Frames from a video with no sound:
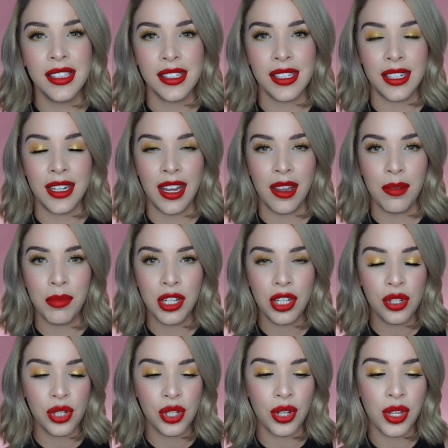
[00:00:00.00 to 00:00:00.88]
Today I'm going
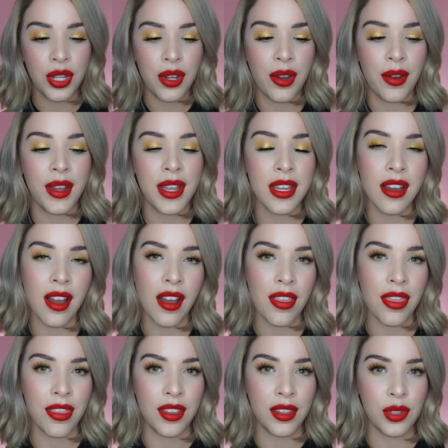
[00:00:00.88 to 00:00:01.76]
to show you how I
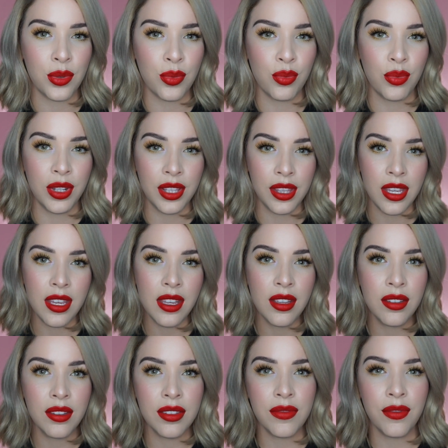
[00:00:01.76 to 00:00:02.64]
got this
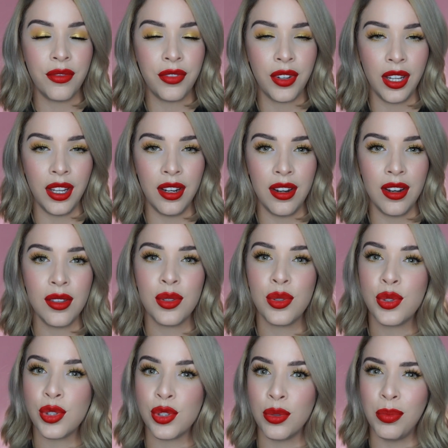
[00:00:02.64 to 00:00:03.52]
really fun,
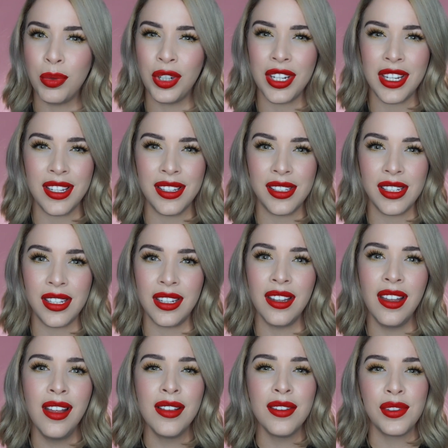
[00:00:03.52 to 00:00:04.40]
super
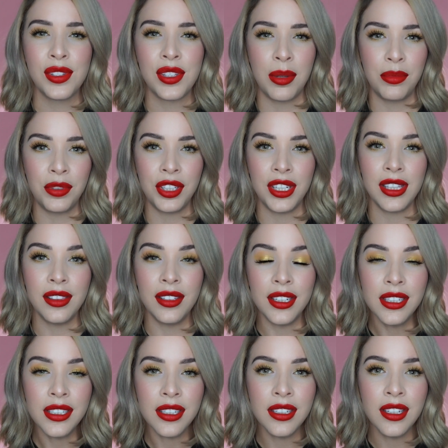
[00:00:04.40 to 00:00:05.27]
easy summery
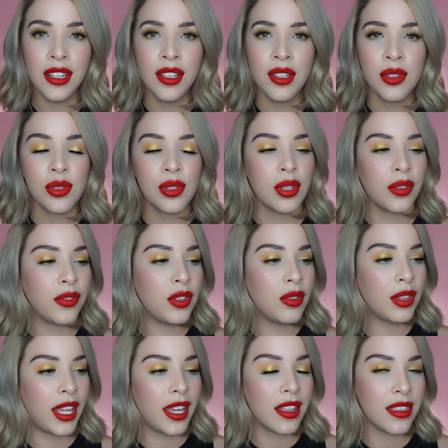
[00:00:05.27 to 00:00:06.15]
look. So if
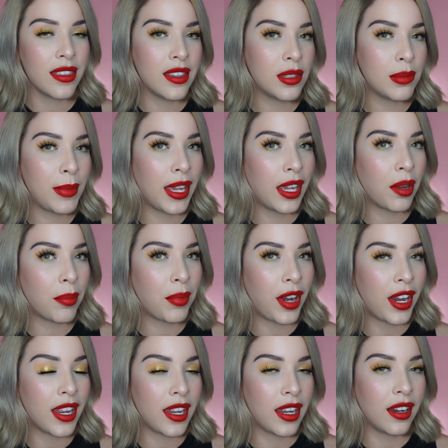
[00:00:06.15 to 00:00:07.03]
you like this makeup
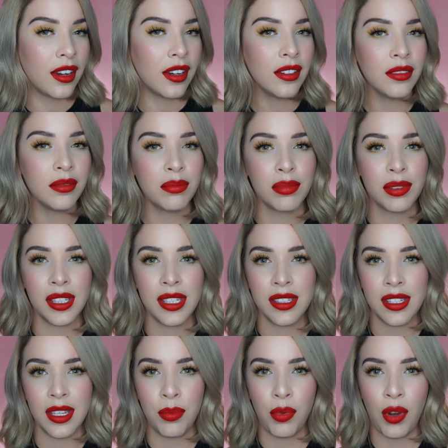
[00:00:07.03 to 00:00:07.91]
right here,
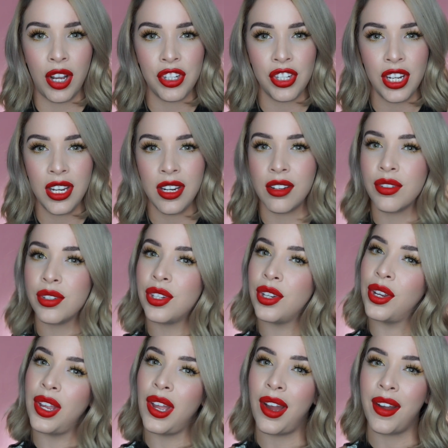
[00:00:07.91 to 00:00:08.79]
please keep watching and I'll
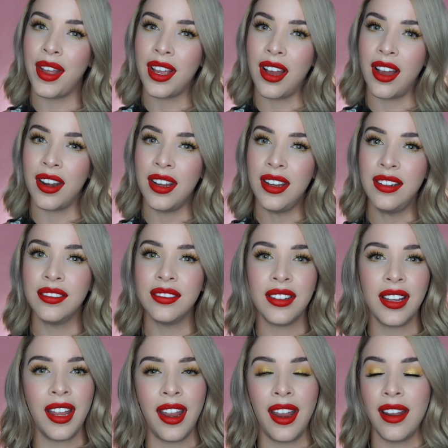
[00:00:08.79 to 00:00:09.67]
show you how I got it,
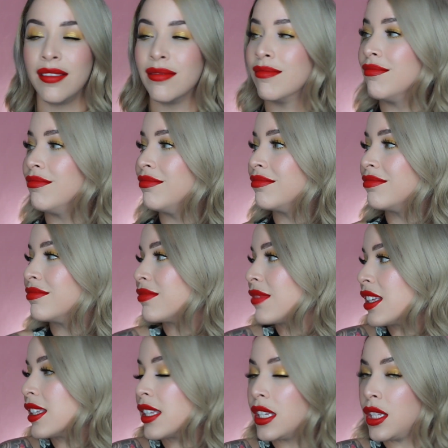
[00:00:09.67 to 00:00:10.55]
and
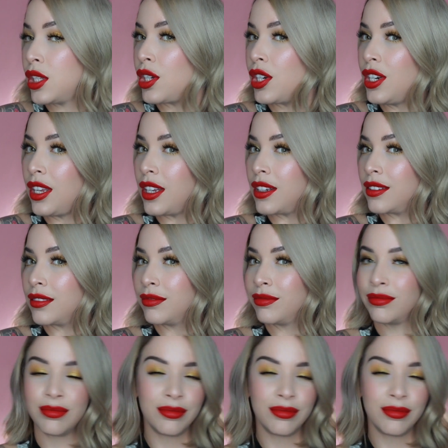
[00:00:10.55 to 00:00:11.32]
let's get started.